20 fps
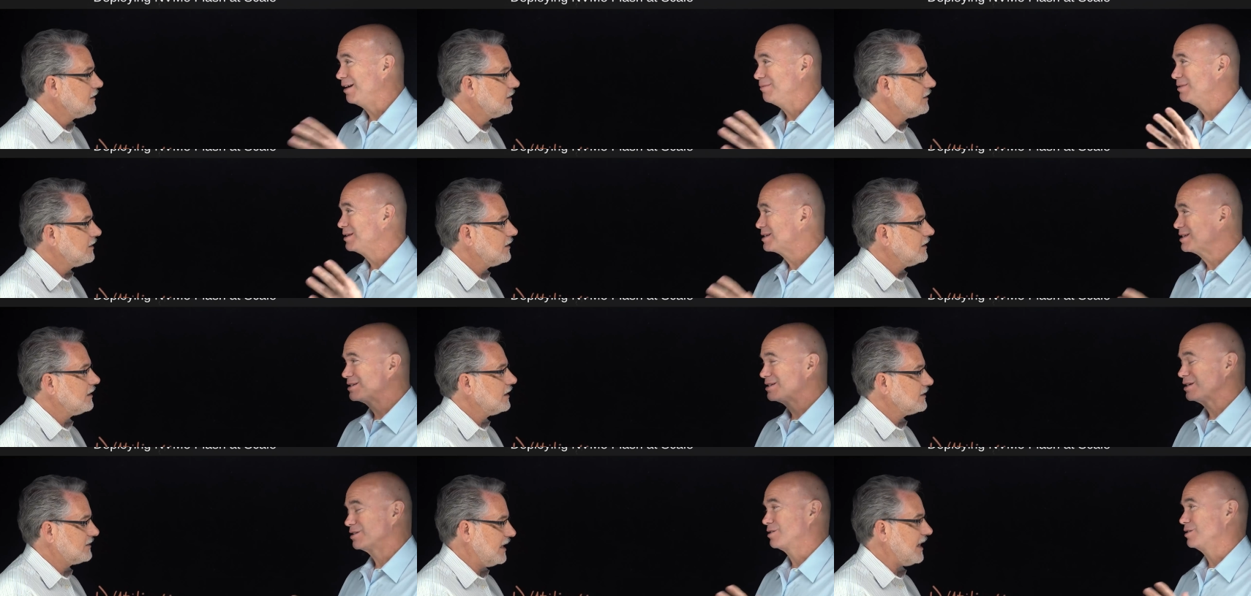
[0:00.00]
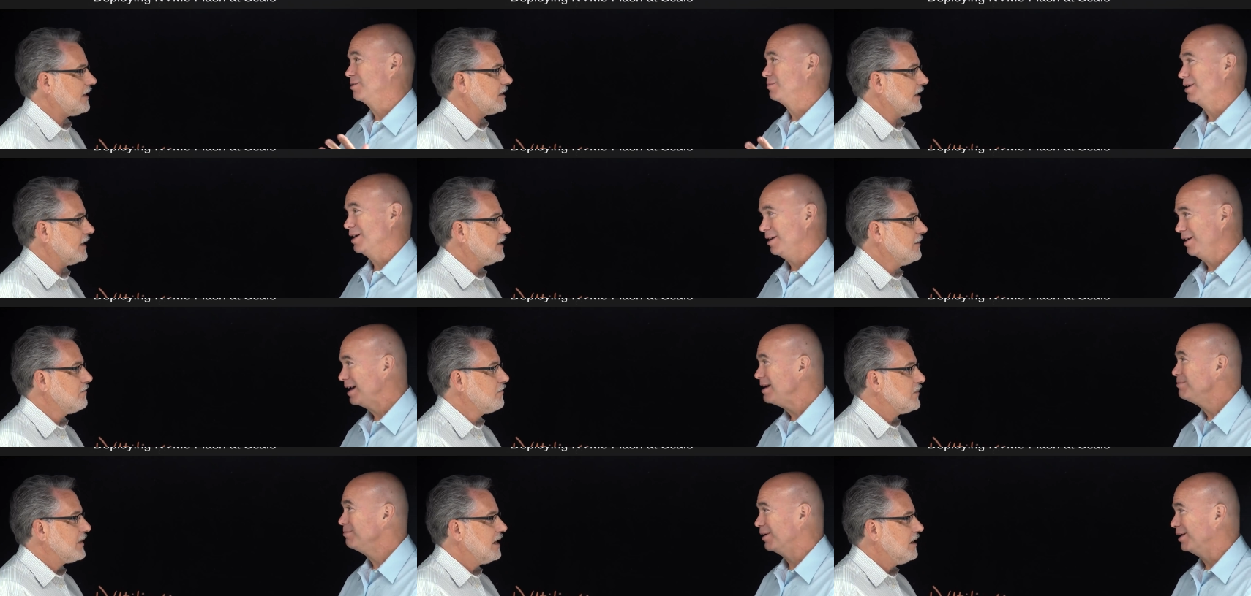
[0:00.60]
Speaker 1: I mean, this is just exactly. going to
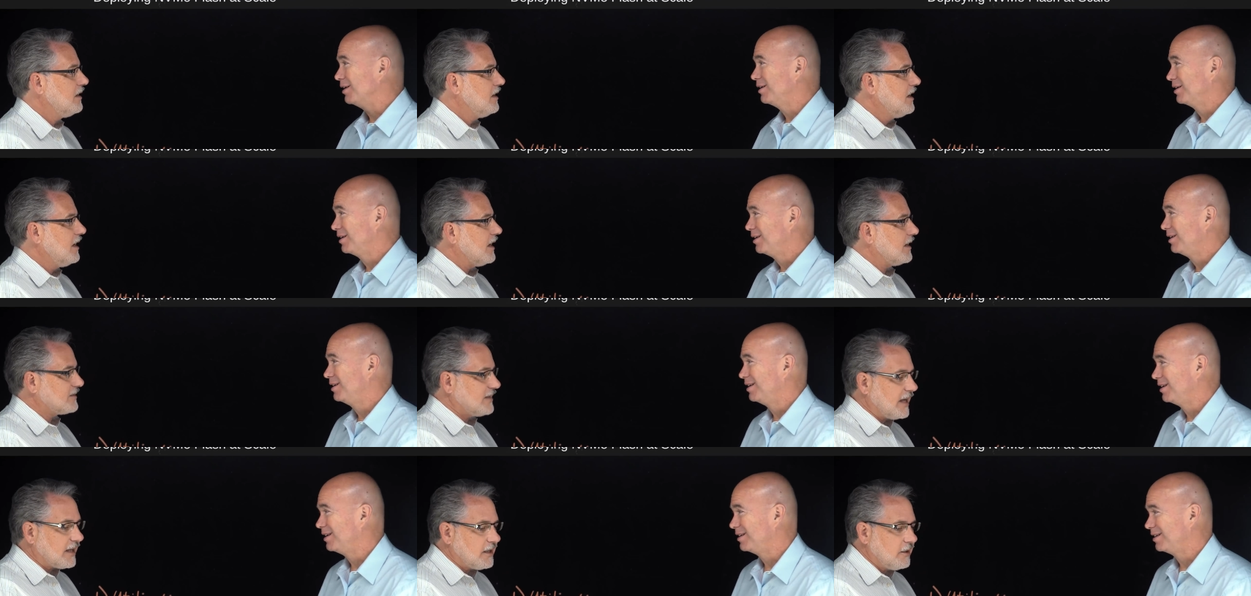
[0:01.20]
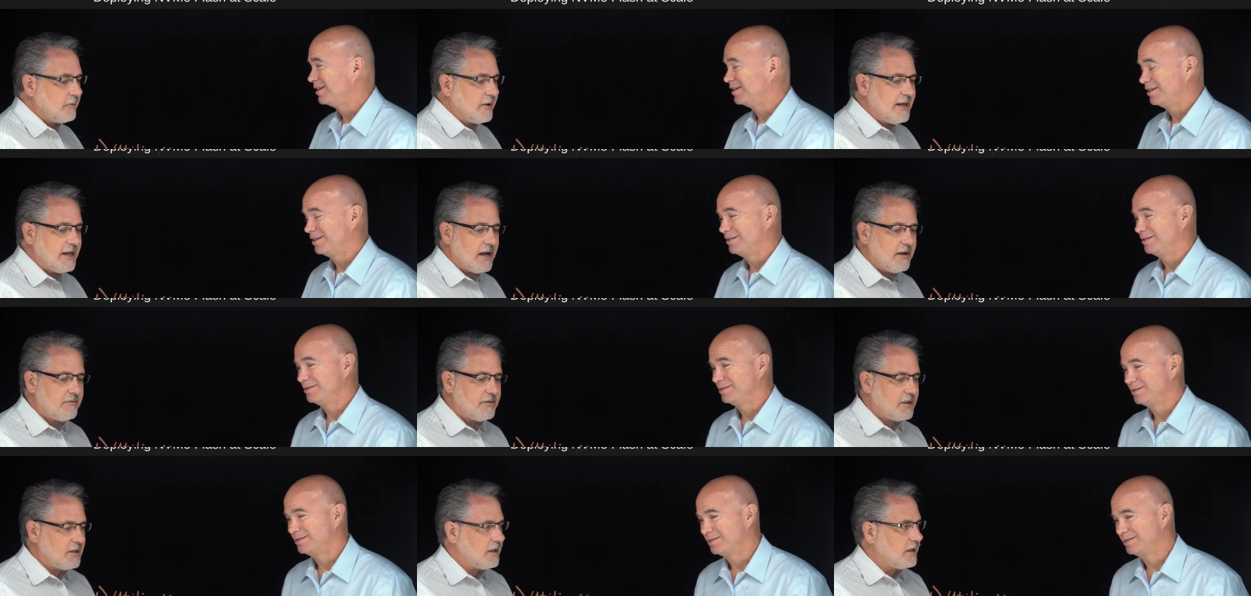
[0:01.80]
be a nightmare.
Speaker 2: Exactly. We
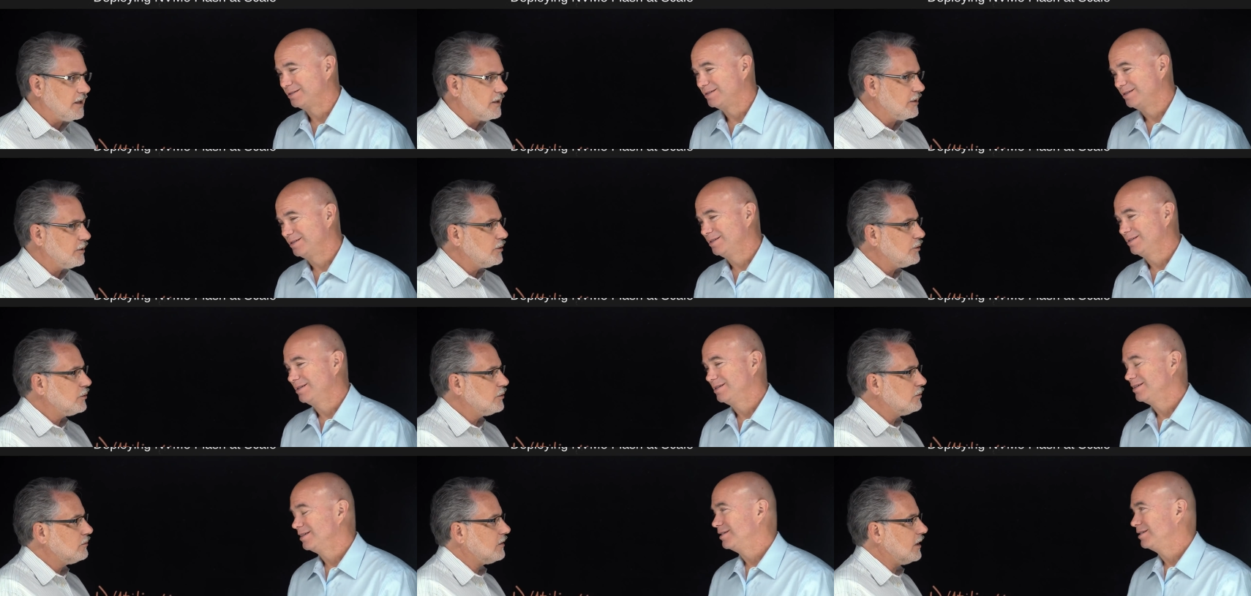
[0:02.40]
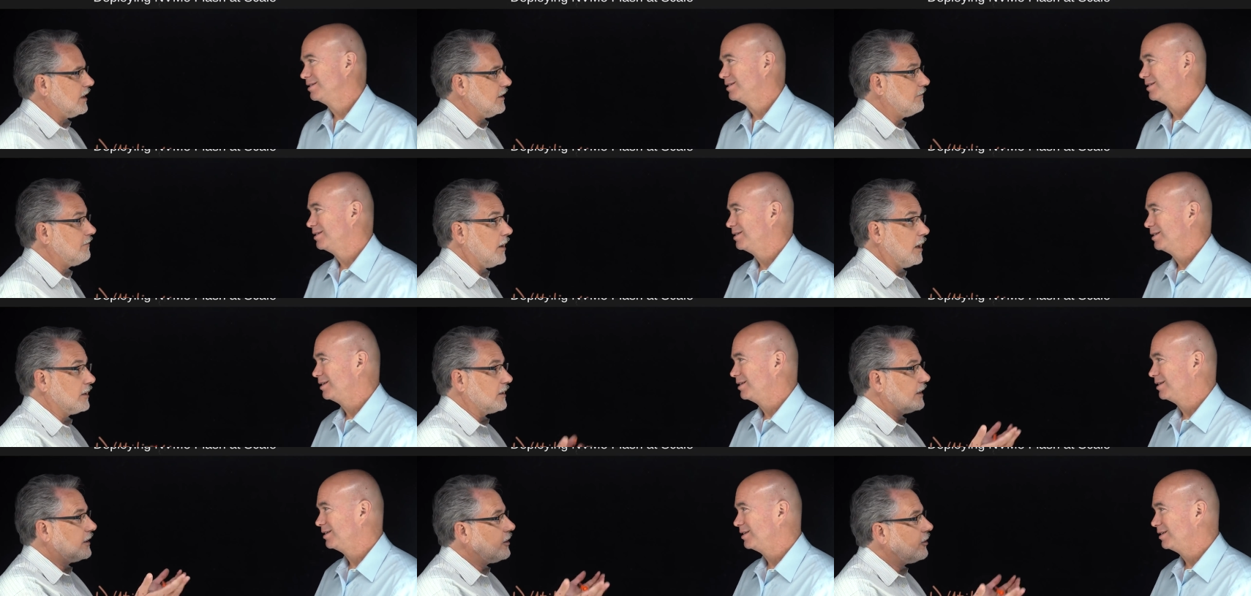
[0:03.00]
have the the new, uh,
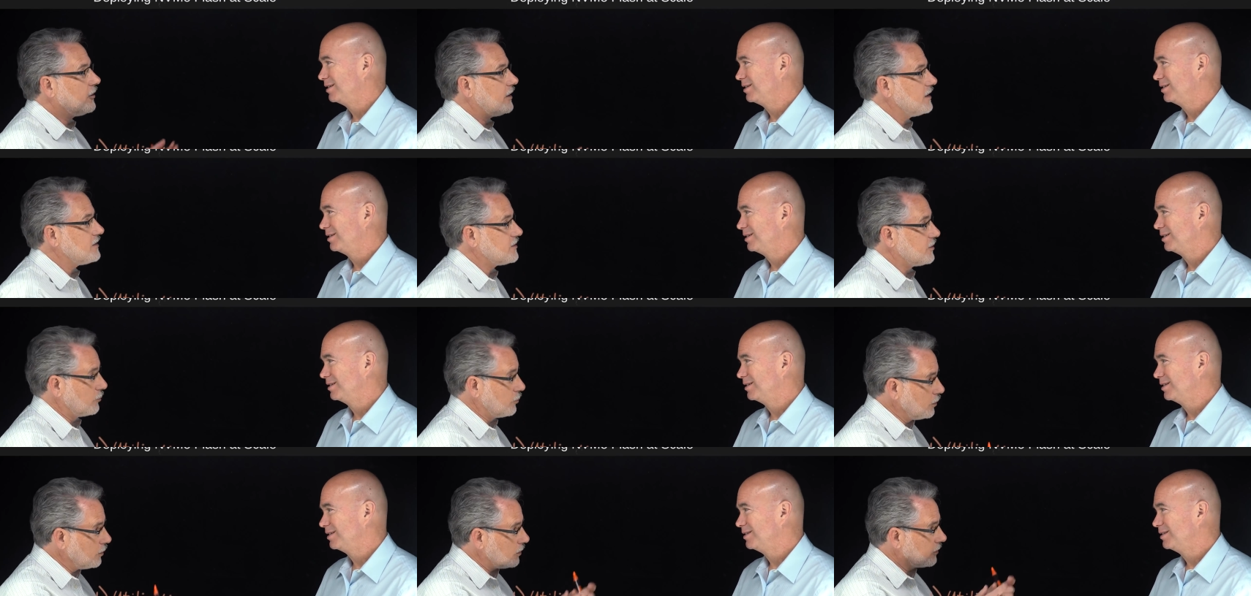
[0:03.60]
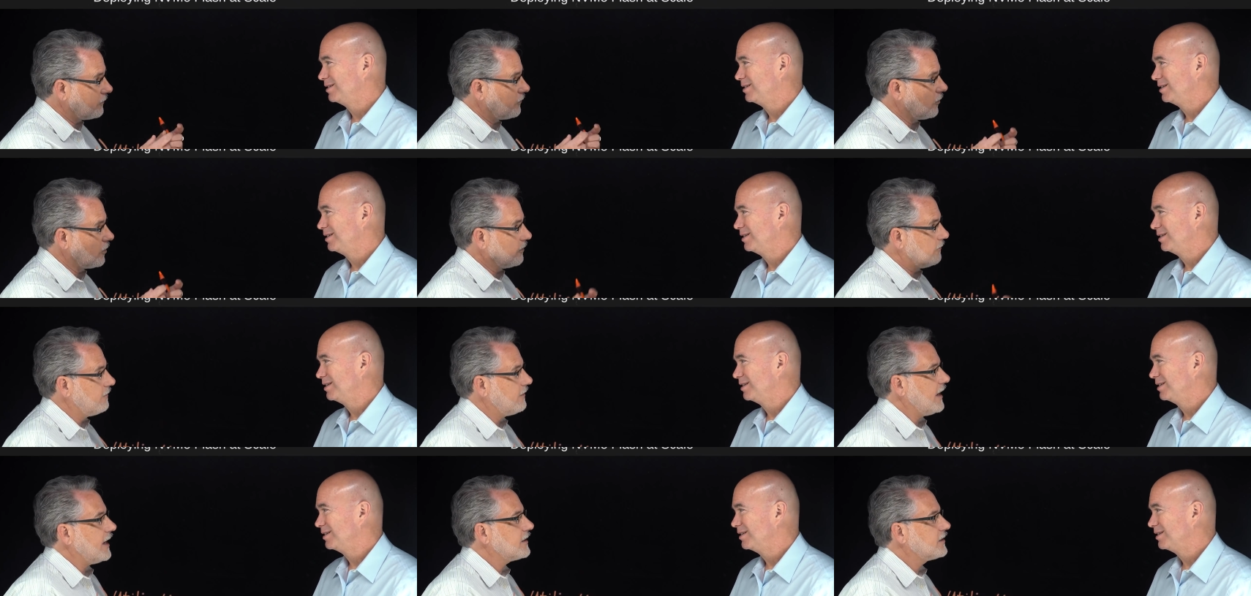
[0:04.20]
fondly known as the ruler form
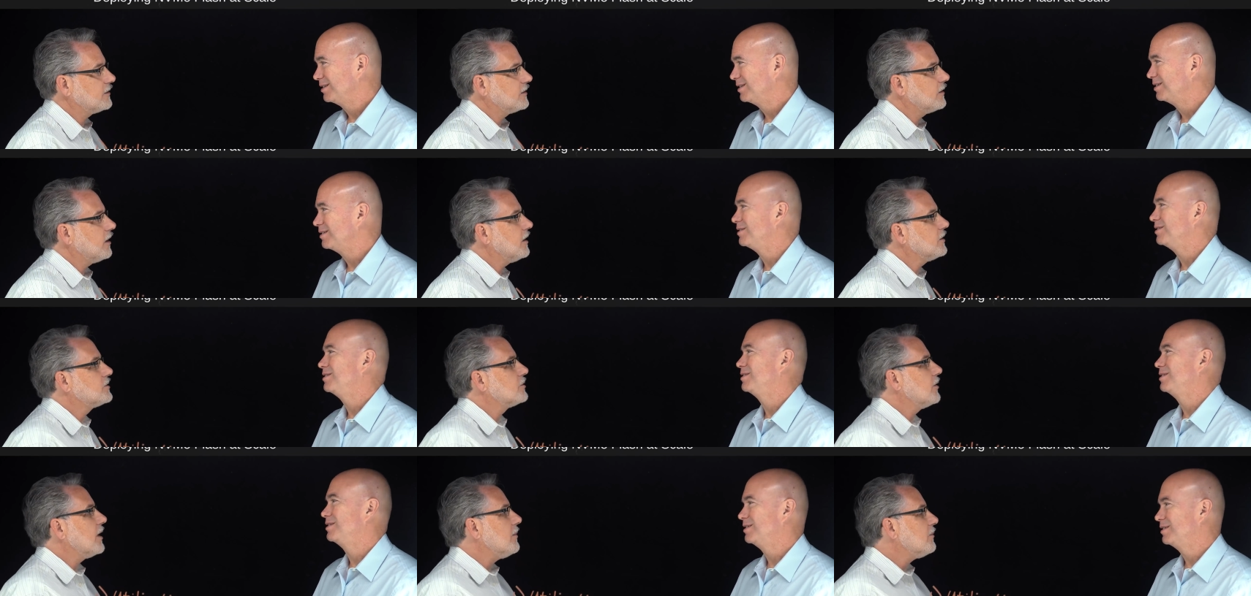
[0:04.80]
factor, also